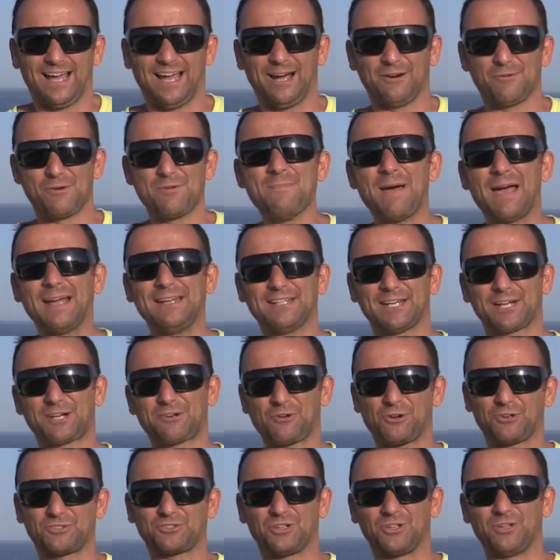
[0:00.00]
We made it
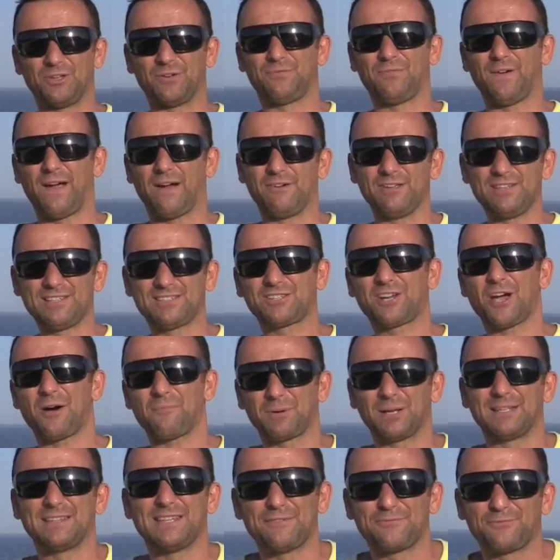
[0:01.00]
across on the ferry. There's a
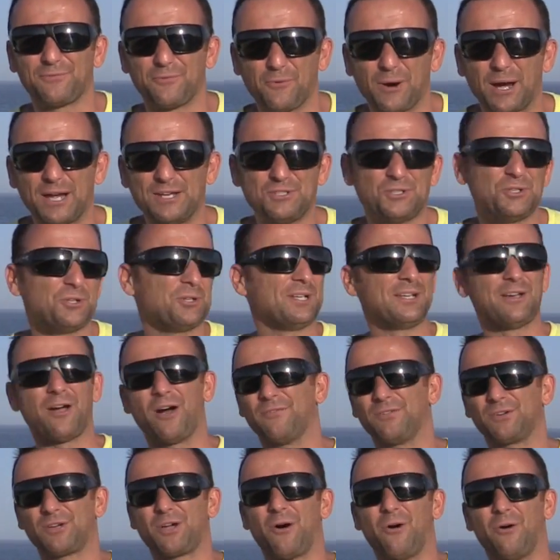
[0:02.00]
couple of different ways you can go
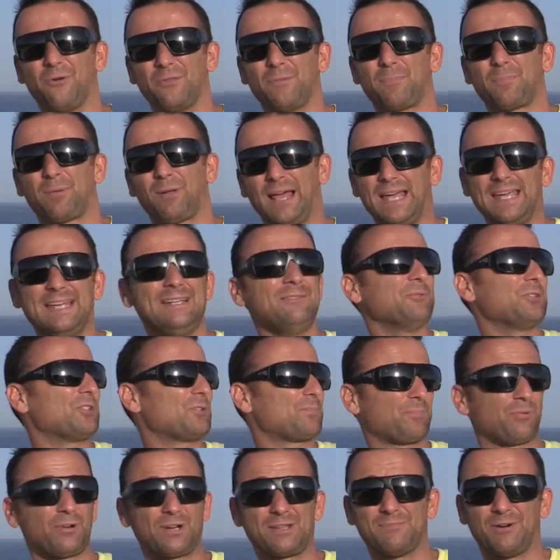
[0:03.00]
on the plane,
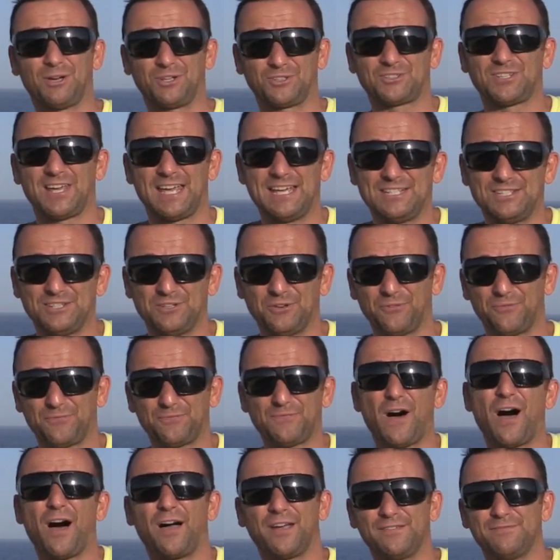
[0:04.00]
which pretty much takes you to
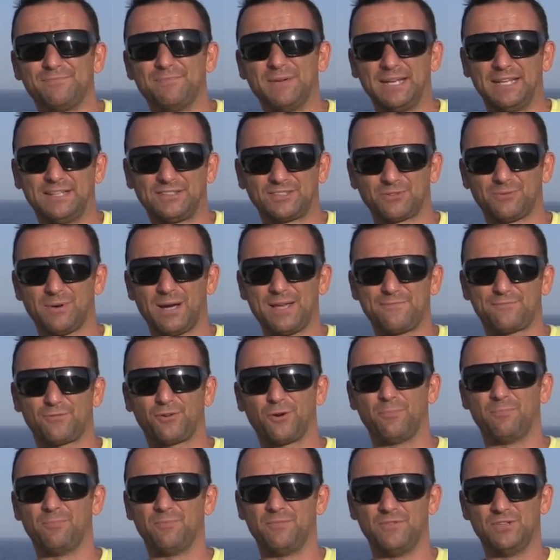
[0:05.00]
5 minutes away
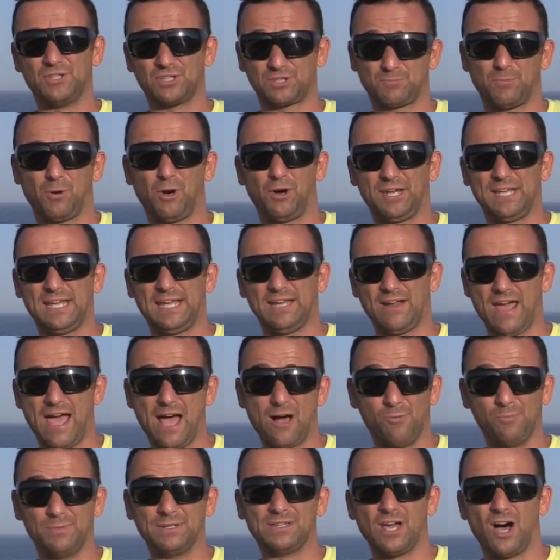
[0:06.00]
from the spot here,
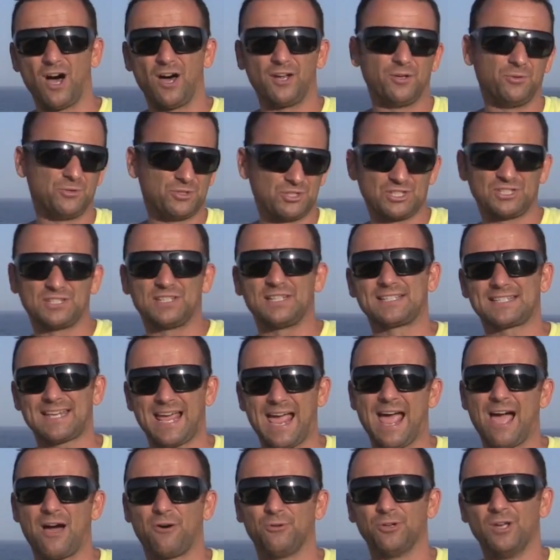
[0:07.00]
El Medano, which is the
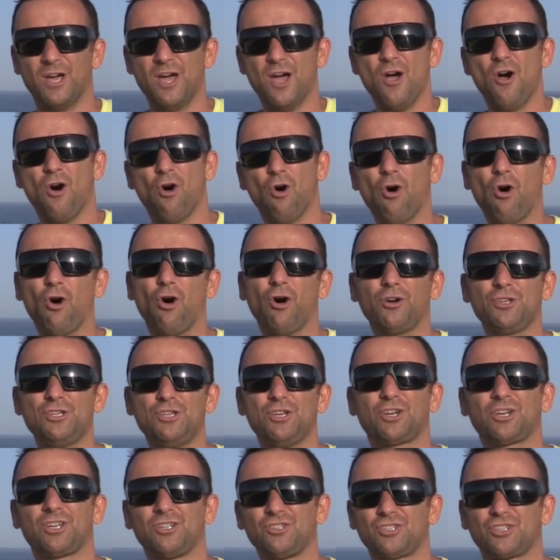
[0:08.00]
town. Or
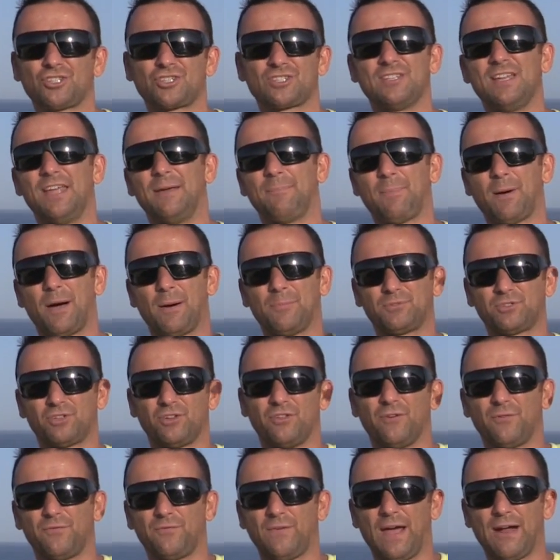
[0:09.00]
you can just nip up to
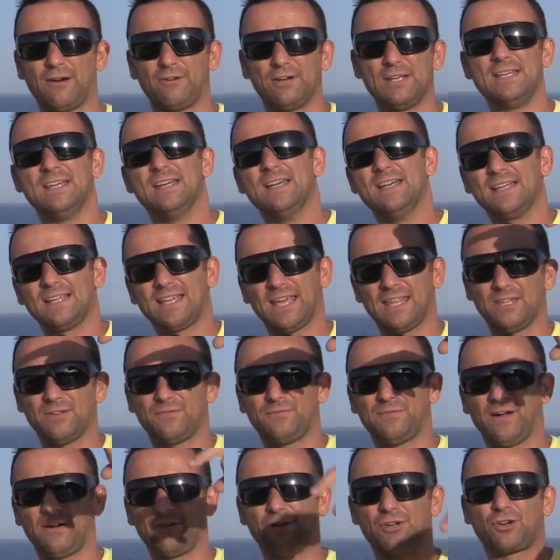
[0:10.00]
the ferry, get the
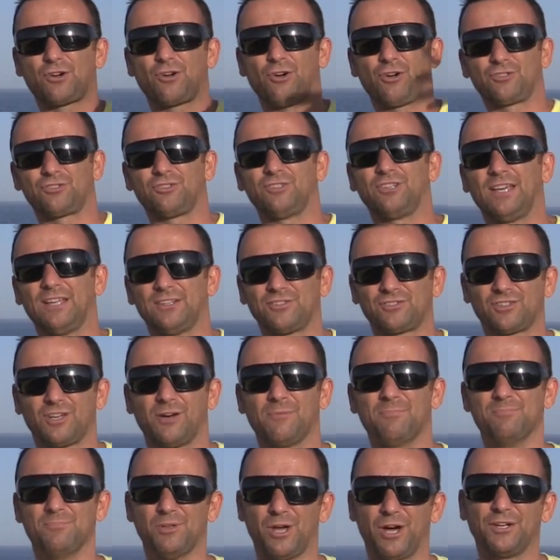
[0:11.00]
ferry across and get
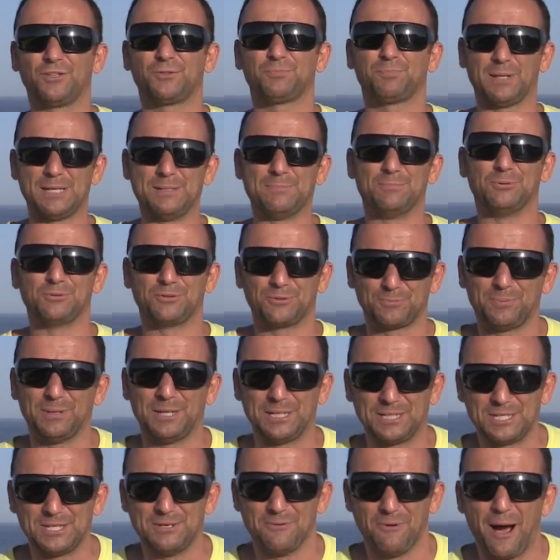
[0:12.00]
some nice people to
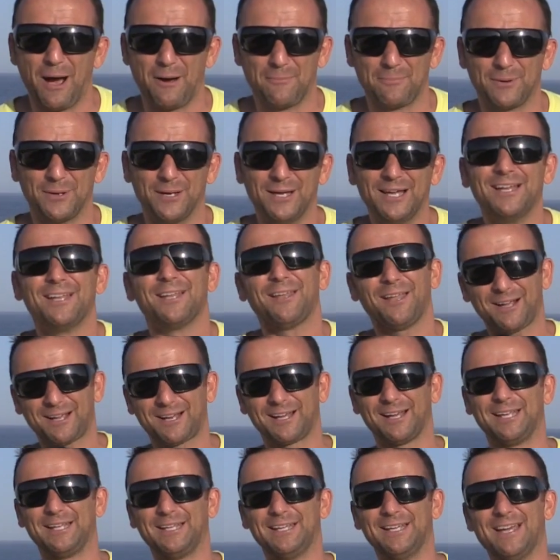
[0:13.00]
pick you up.
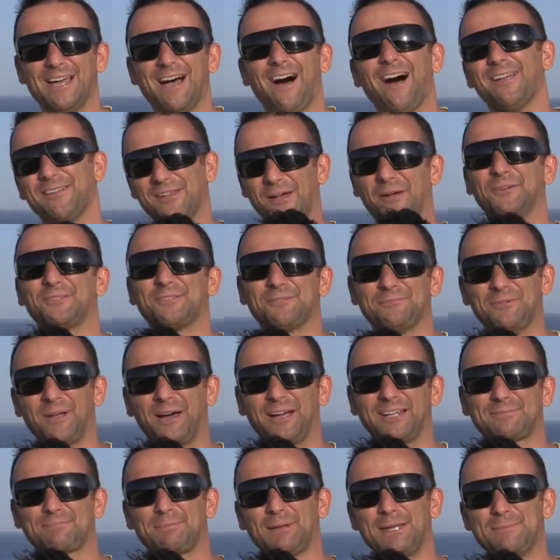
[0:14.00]
Luckily, I know some
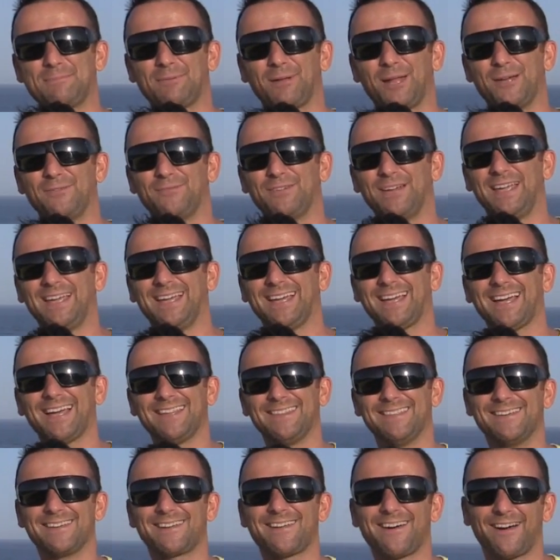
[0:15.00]
nice people over here,
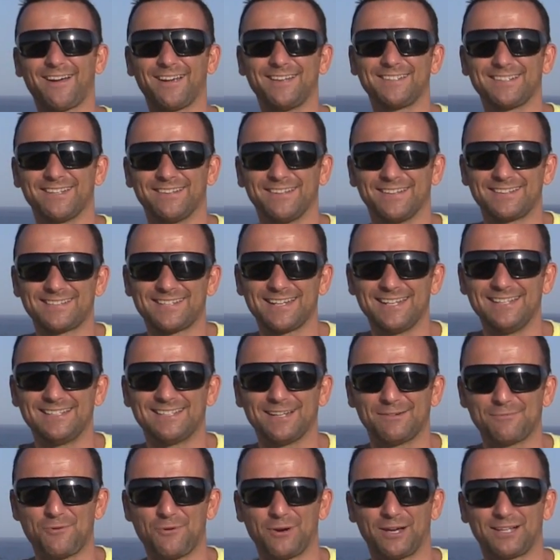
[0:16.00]
and the guys at the
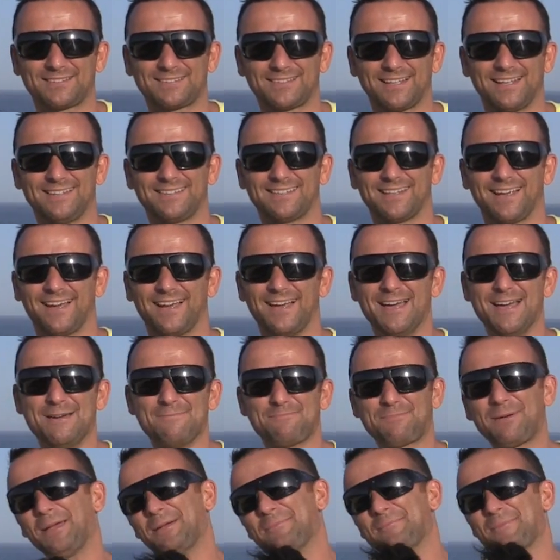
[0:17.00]
TWS Centre
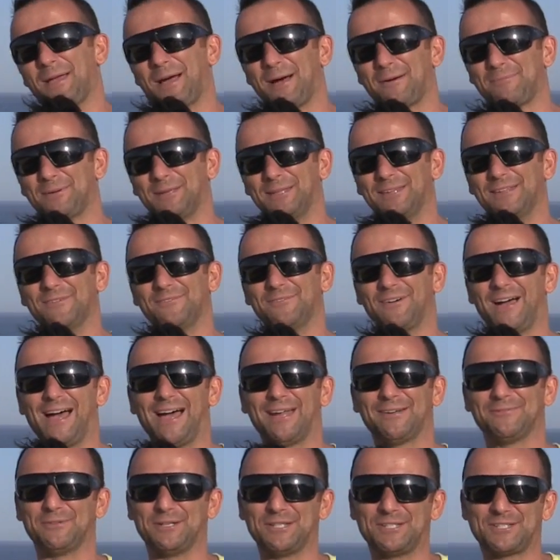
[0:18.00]
picked me up in the
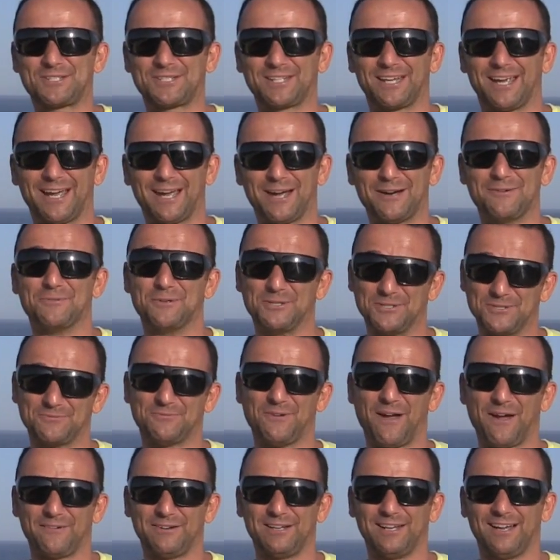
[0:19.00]
van, which was
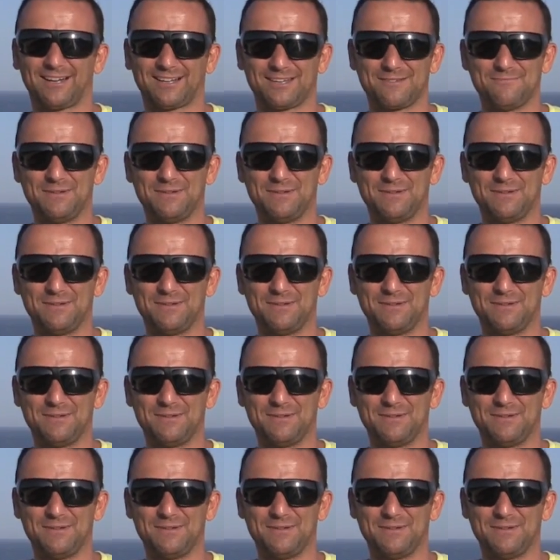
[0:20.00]
very lucky.